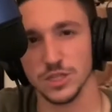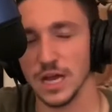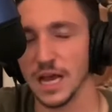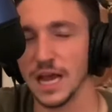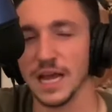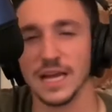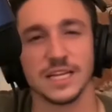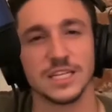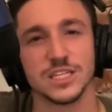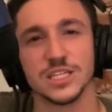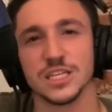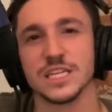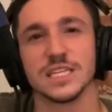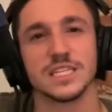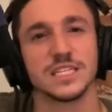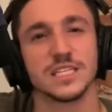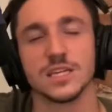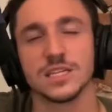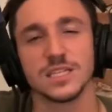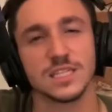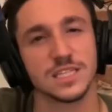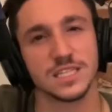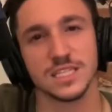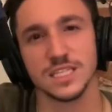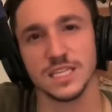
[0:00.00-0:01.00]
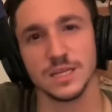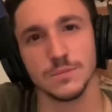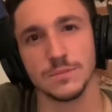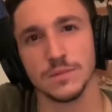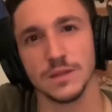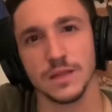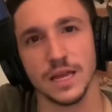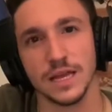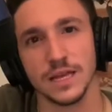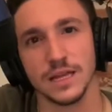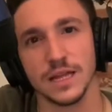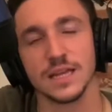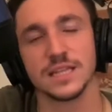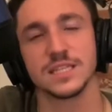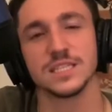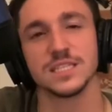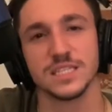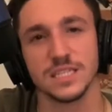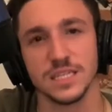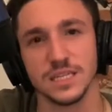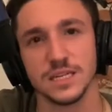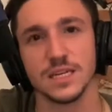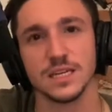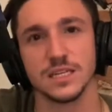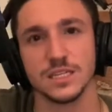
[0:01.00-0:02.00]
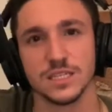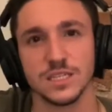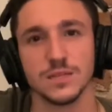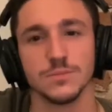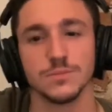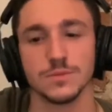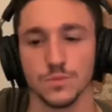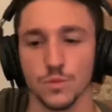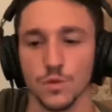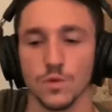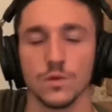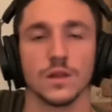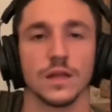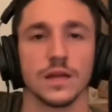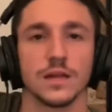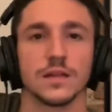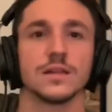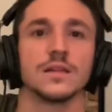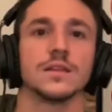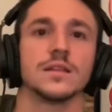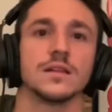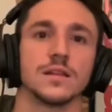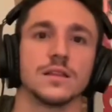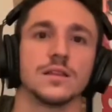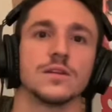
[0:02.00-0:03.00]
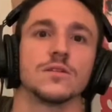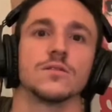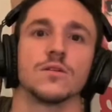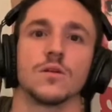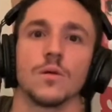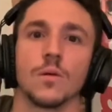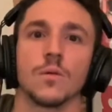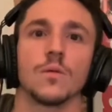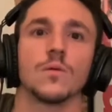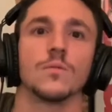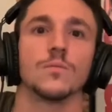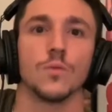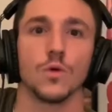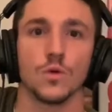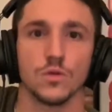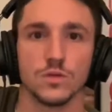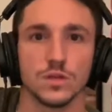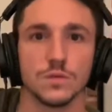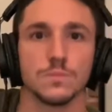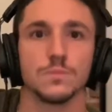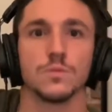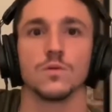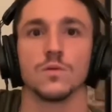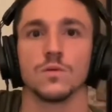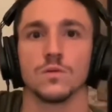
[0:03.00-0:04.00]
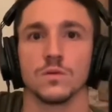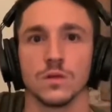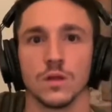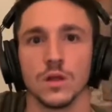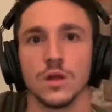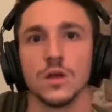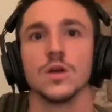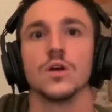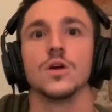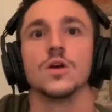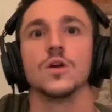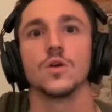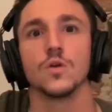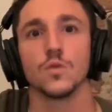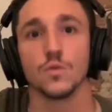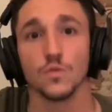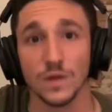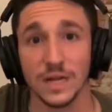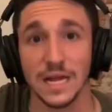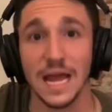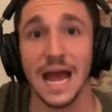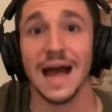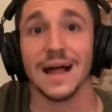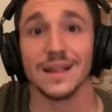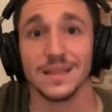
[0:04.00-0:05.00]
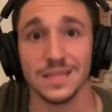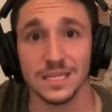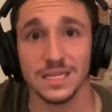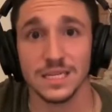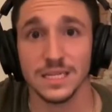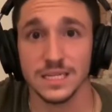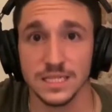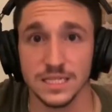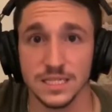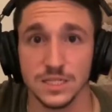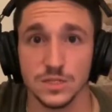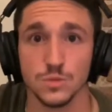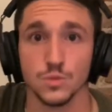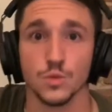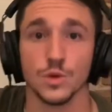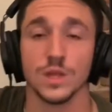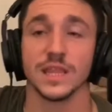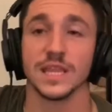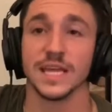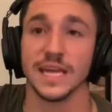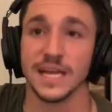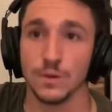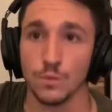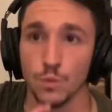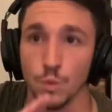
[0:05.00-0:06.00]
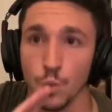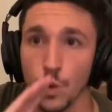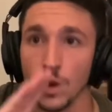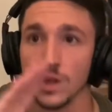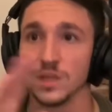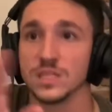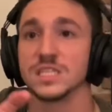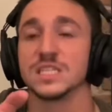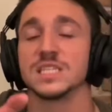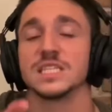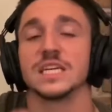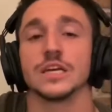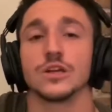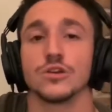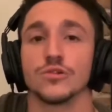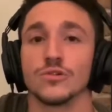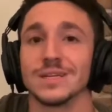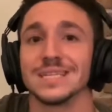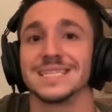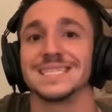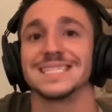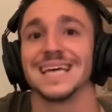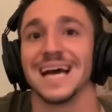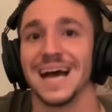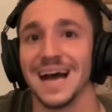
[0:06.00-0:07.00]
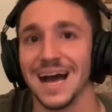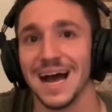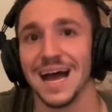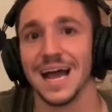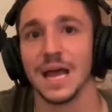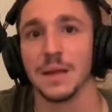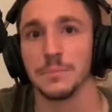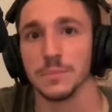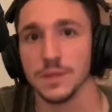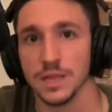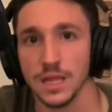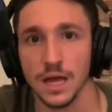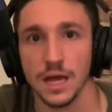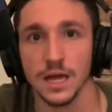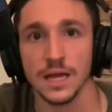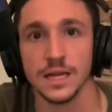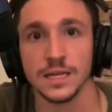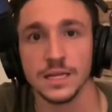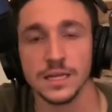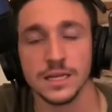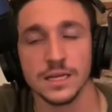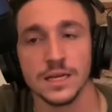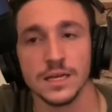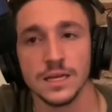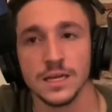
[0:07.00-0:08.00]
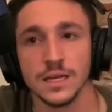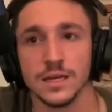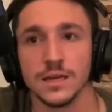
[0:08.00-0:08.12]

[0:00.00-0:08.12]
It it doesn't seem like it. Se- it seems more likely that there are multiple realities within one sacred timeline.